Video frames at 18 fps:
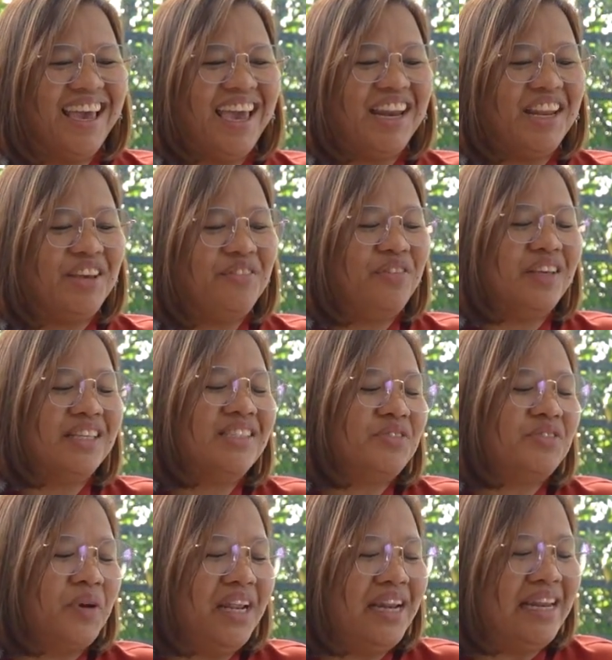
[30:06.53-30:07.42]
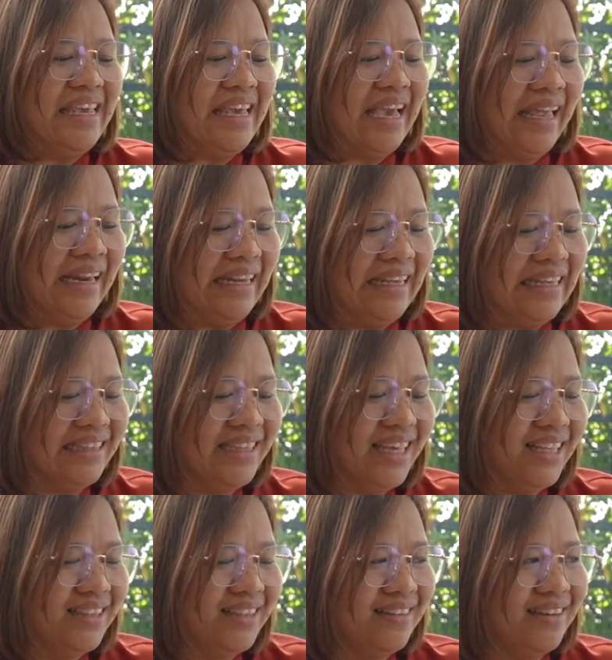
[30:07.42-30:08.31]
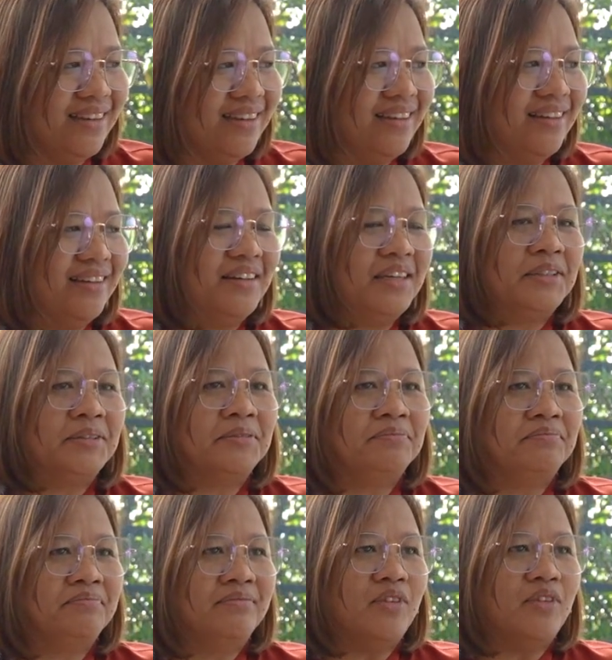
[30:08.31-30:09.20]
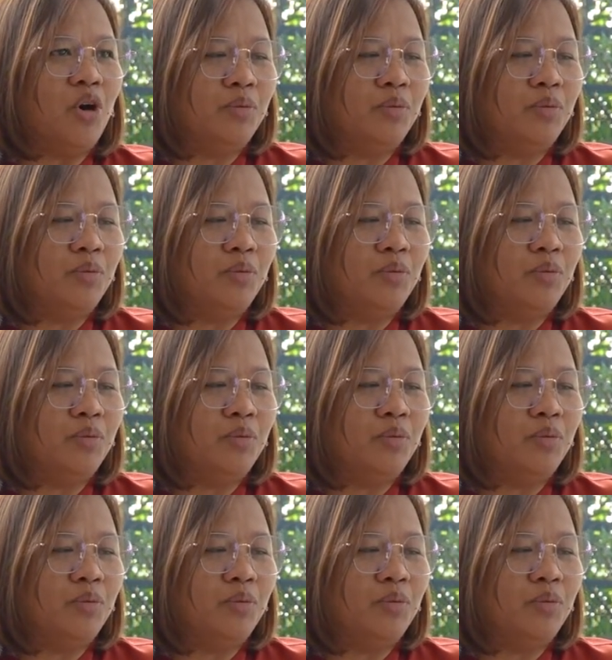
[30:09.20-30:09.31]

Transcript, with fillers: and if it's really a needed um,